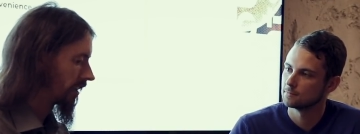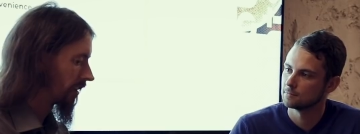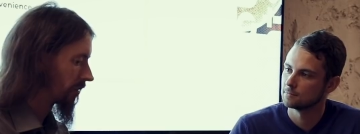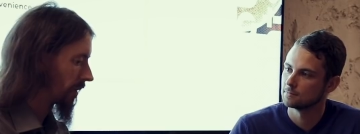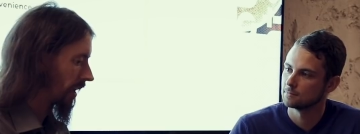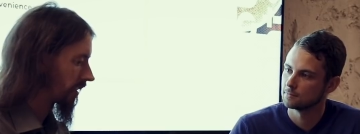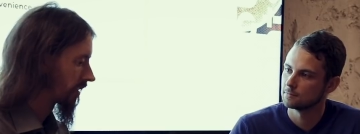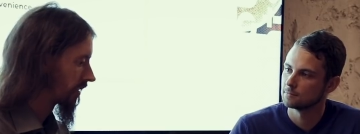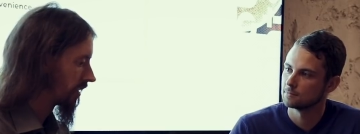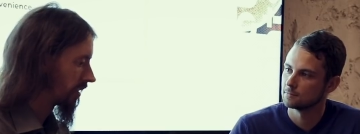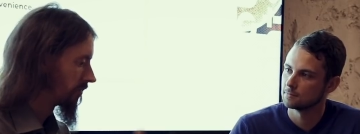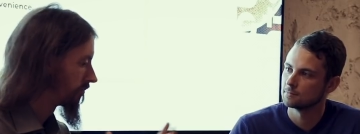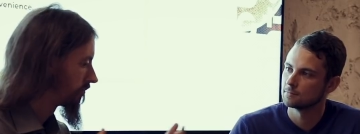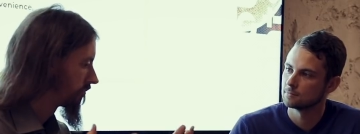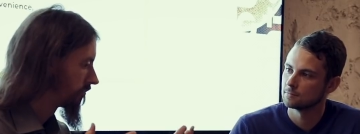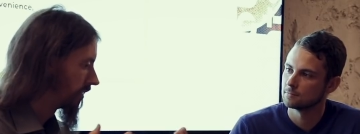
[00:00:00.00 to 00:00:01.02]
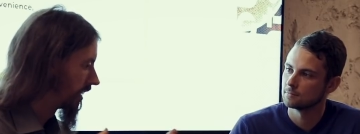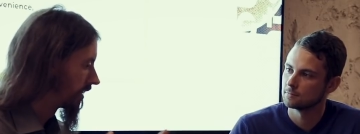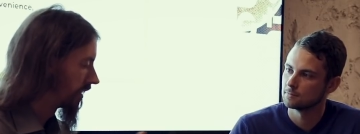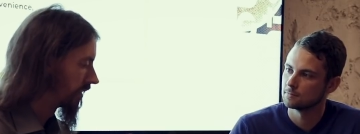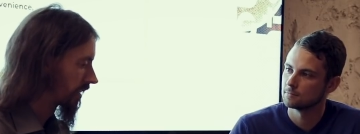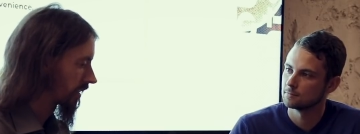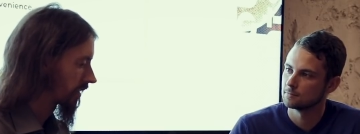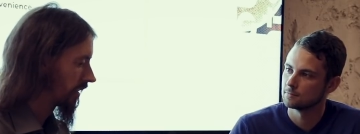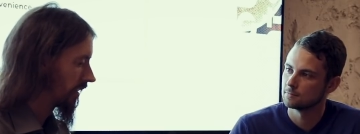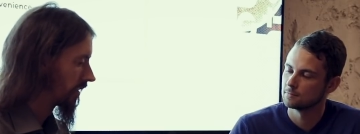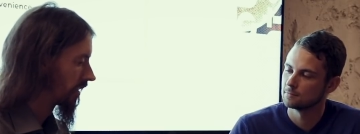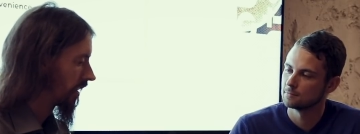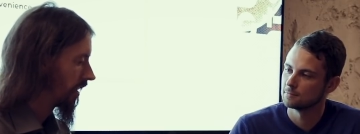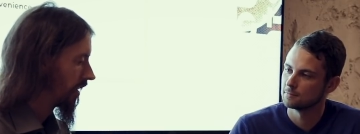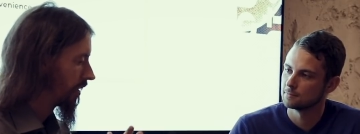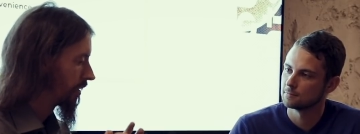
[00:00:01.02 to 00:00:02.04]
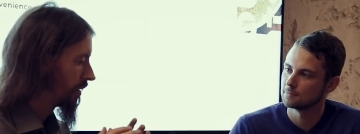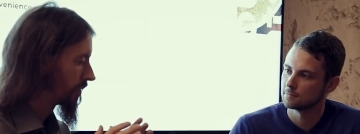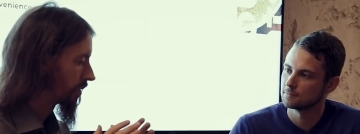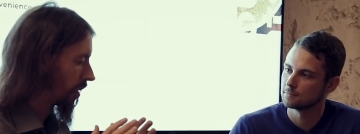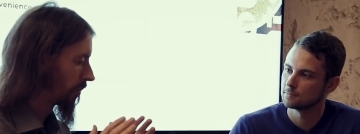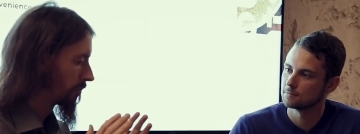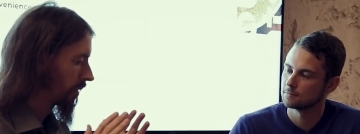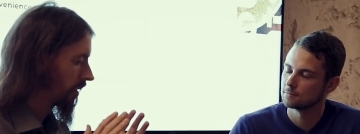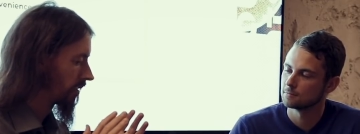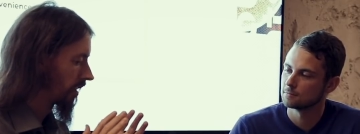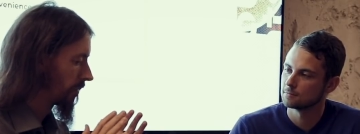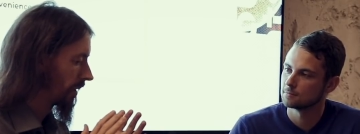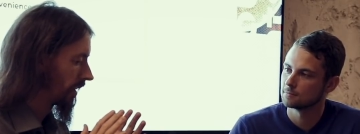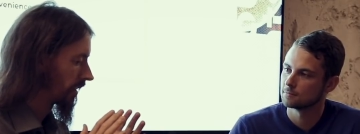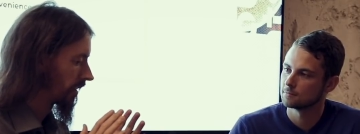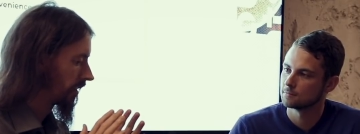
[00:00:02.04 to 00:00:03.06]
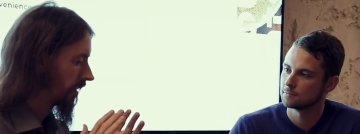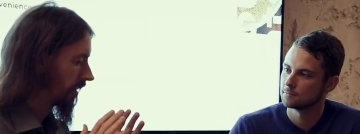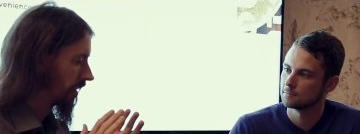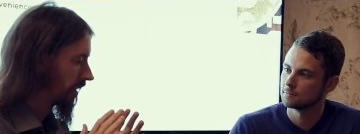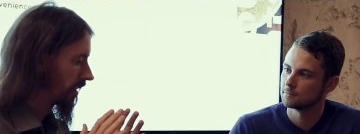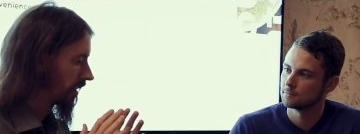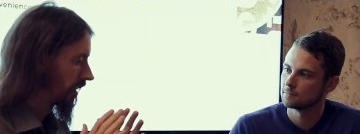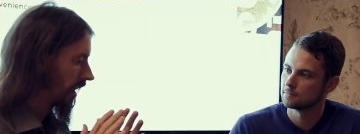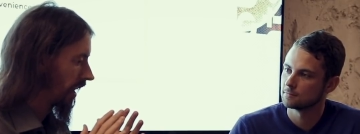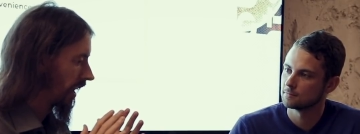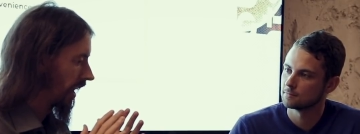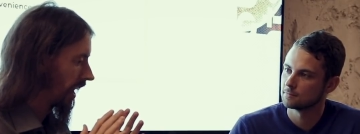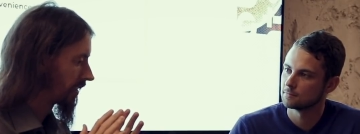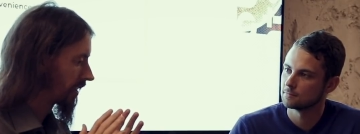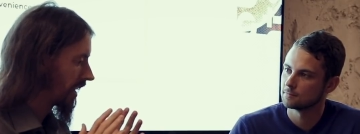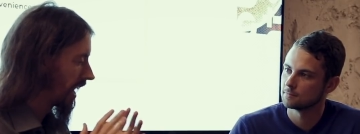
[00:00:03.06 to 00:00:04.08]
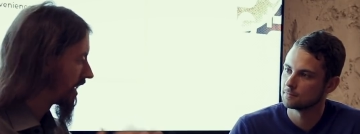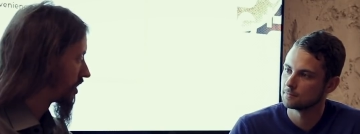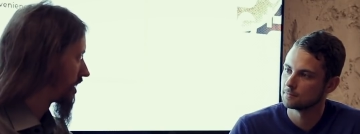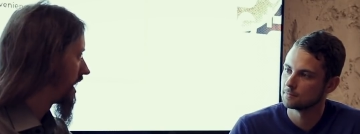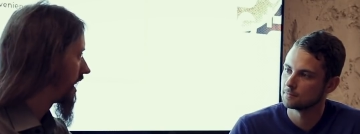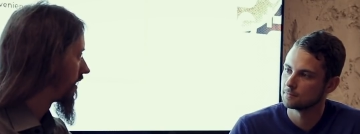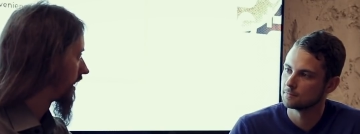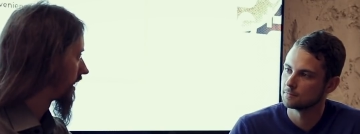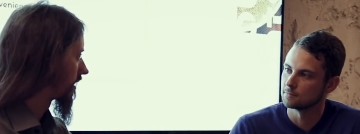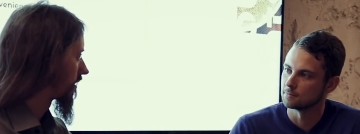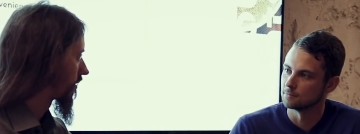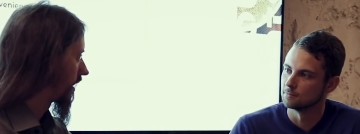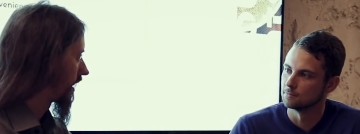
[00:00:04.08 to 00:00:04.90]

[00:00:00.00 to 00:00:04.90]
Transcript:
Speaker 1: going back to the 1960s you've got programming uh, as an engineering mm -hmm.